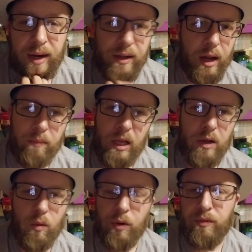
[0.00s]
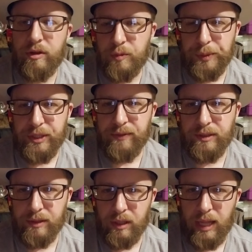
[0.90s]
And again, I'm not going over the specifics
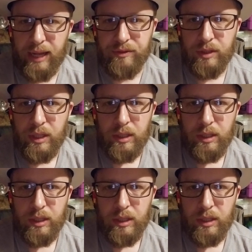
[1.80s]
of the class,